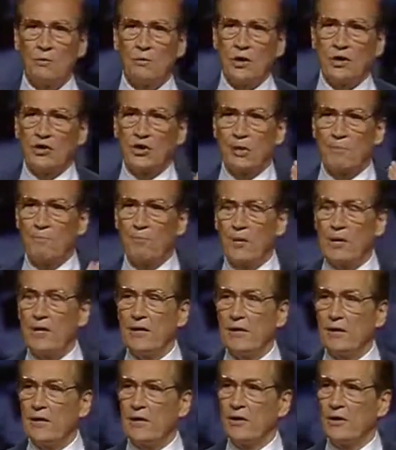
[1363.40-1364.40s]
was
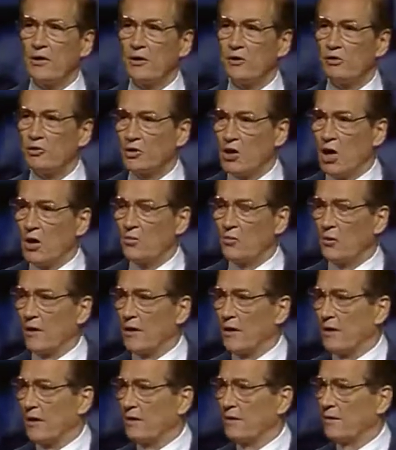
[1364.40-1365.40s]
completely,
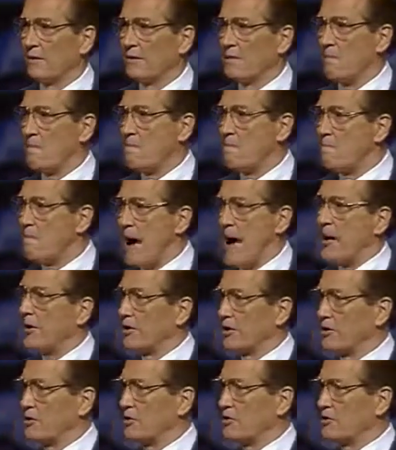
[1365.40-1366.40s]
totally
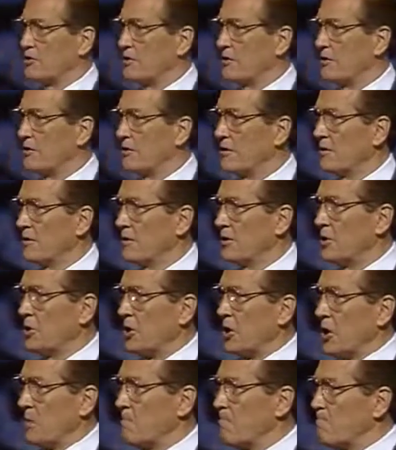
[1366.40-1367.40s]
balanced
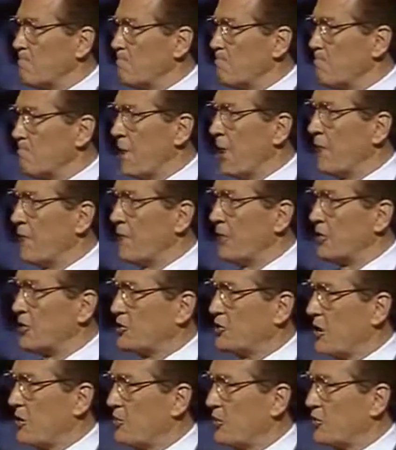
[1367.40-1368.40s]
in
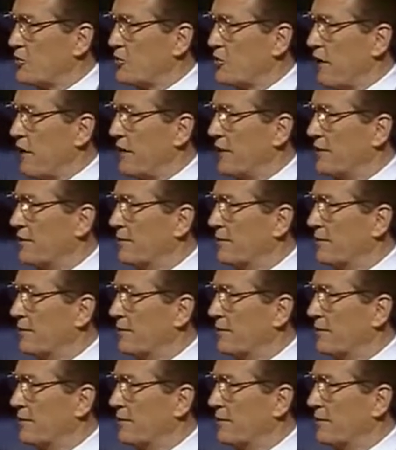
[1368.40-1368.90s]
perfect symmetry.